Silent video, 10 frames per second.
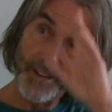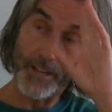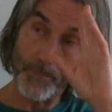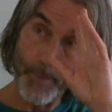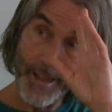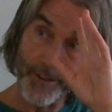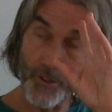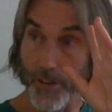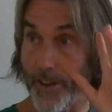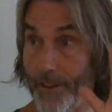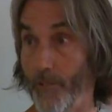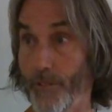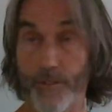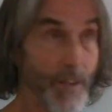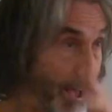an expansion in it,
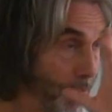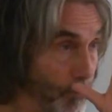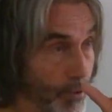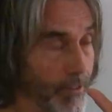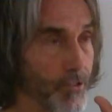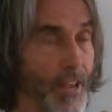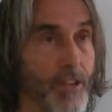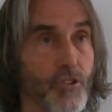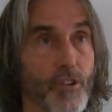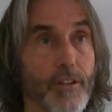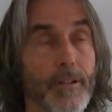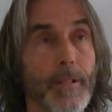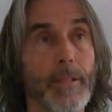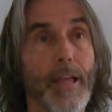or you have a realization,